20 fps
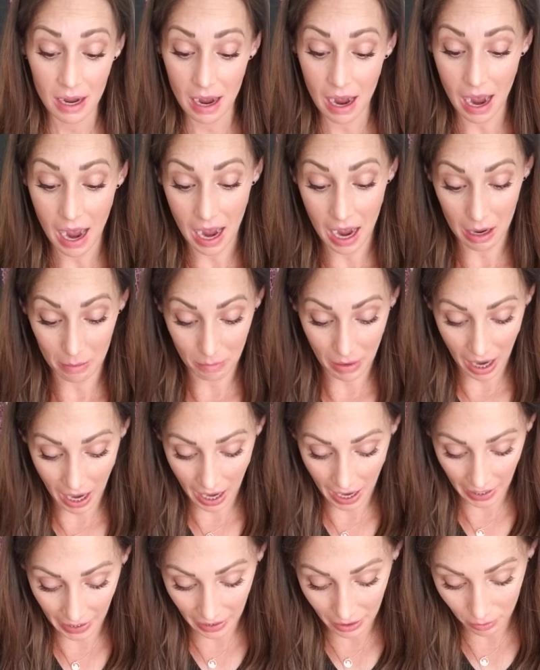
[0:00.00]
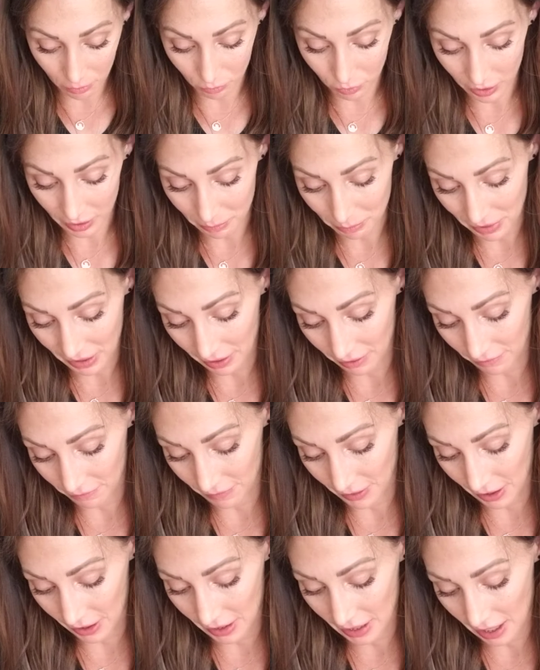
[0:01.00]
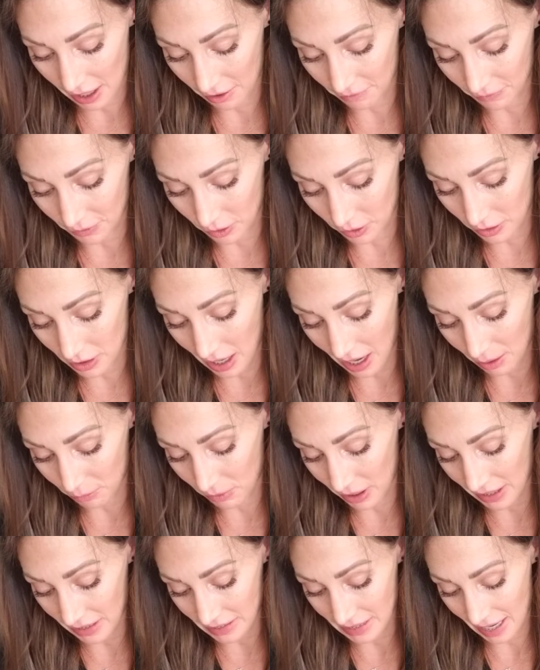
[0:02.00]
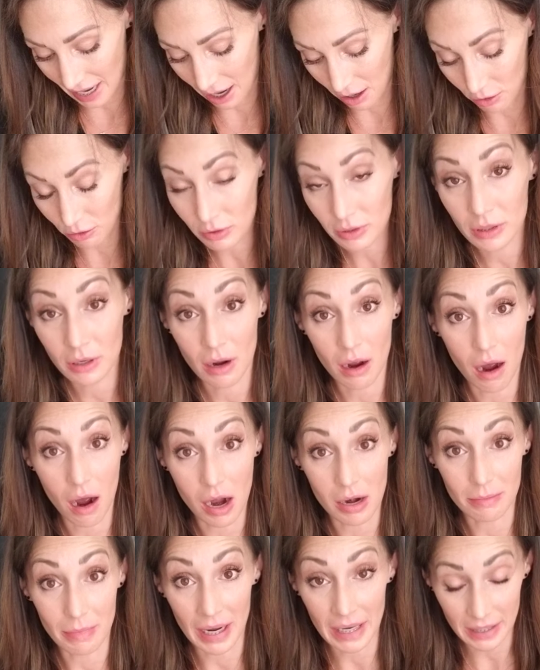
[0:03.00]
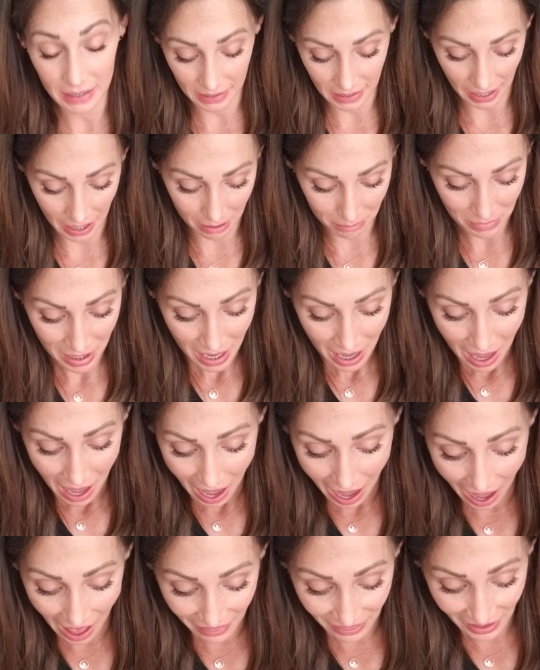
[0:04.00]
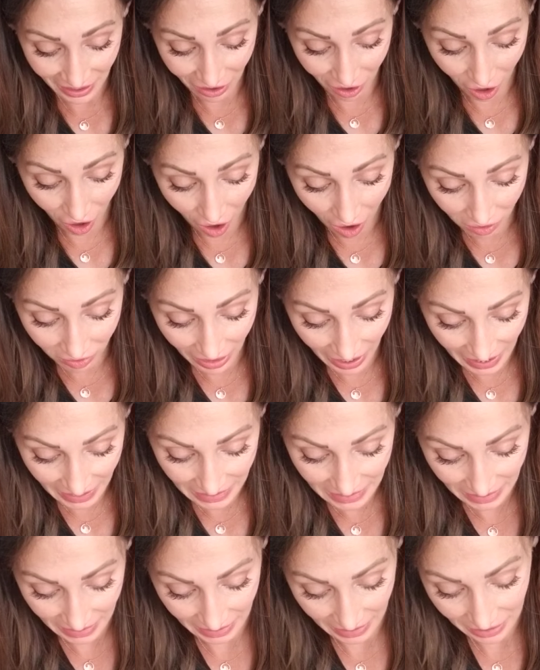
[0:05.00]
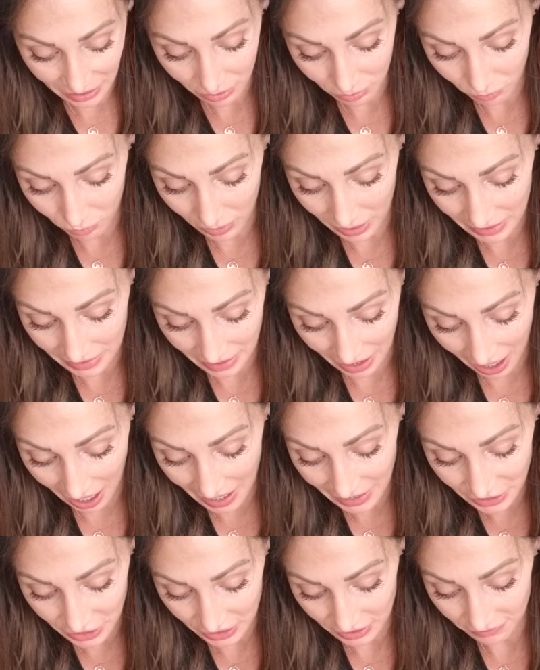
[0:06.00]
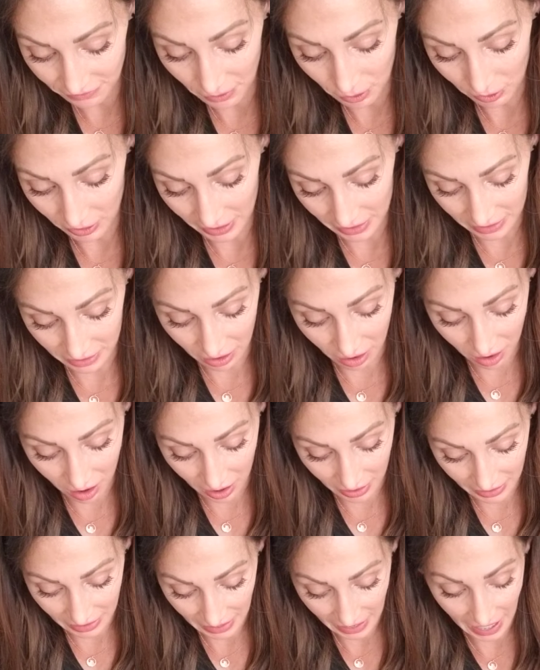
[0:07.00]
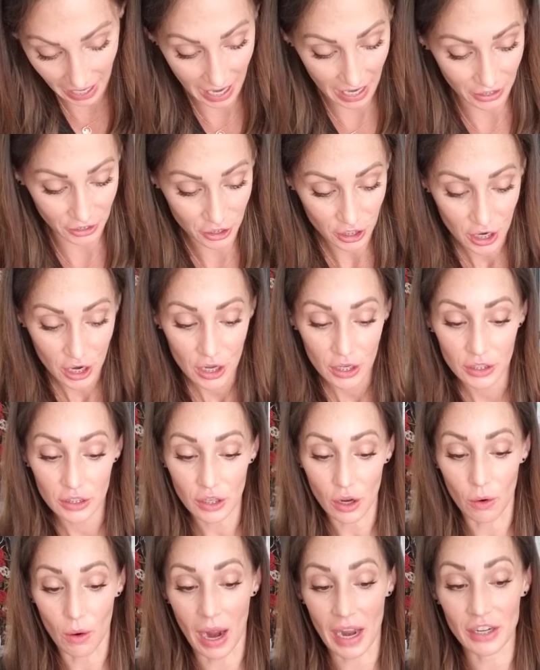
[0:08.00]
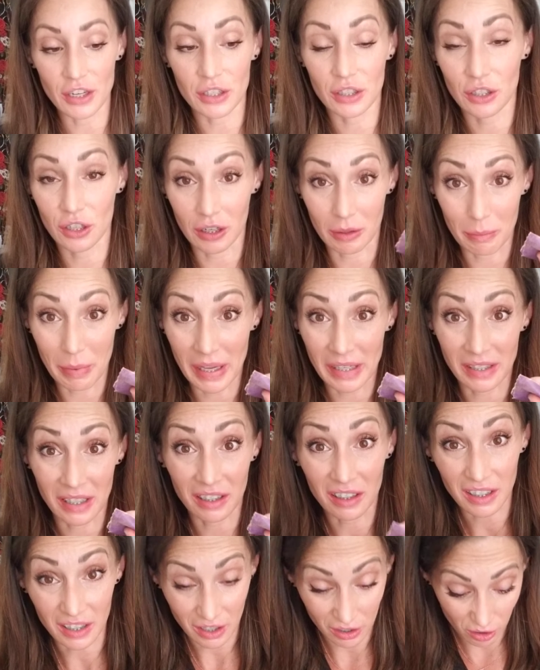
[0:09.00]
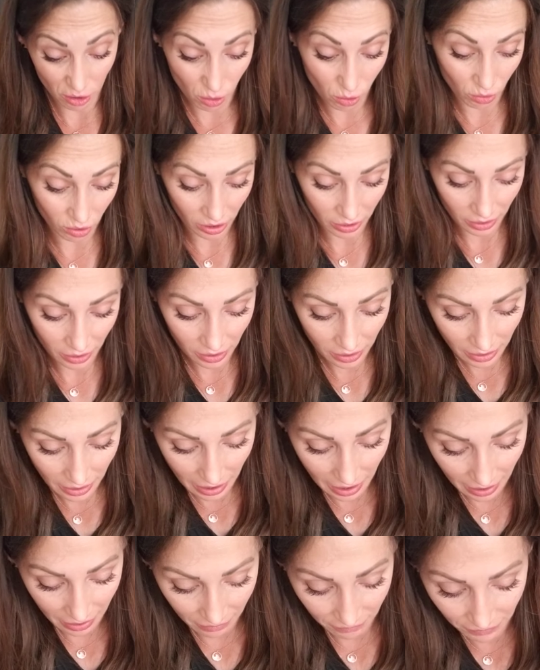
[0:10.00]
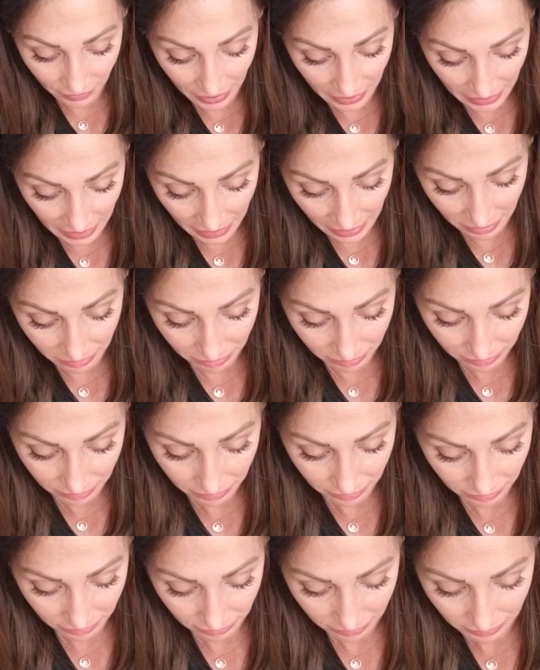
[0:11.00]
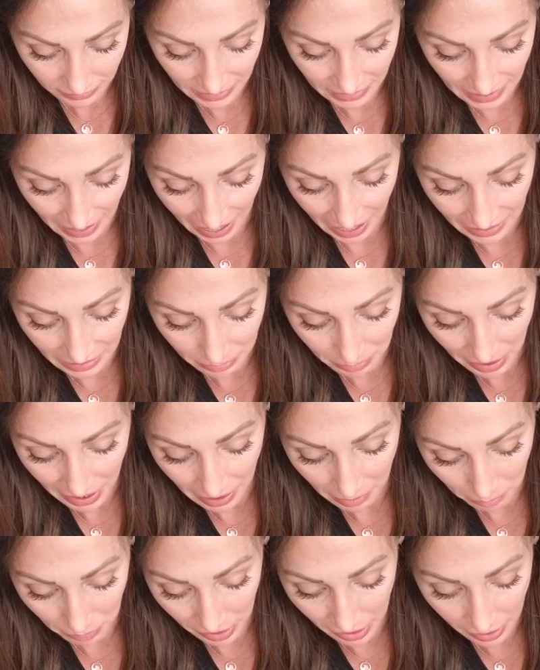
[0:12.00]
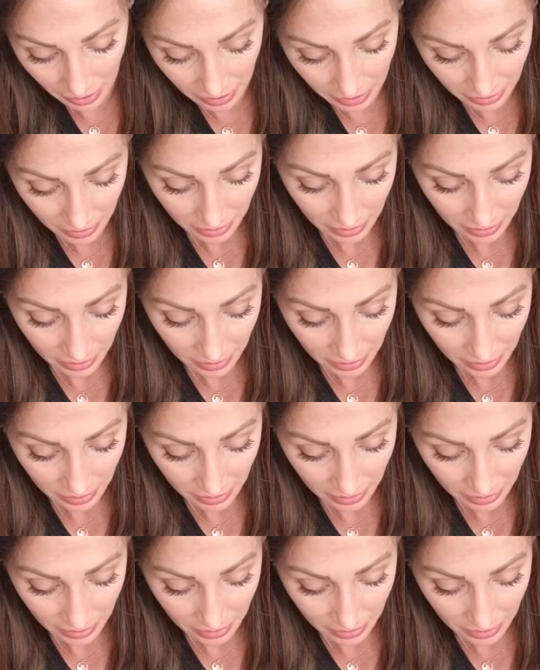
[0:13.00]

I would be very careful. I went down on my stem, and then all I did was I just focused on the edge. So I just took basically the corner of the sandpaper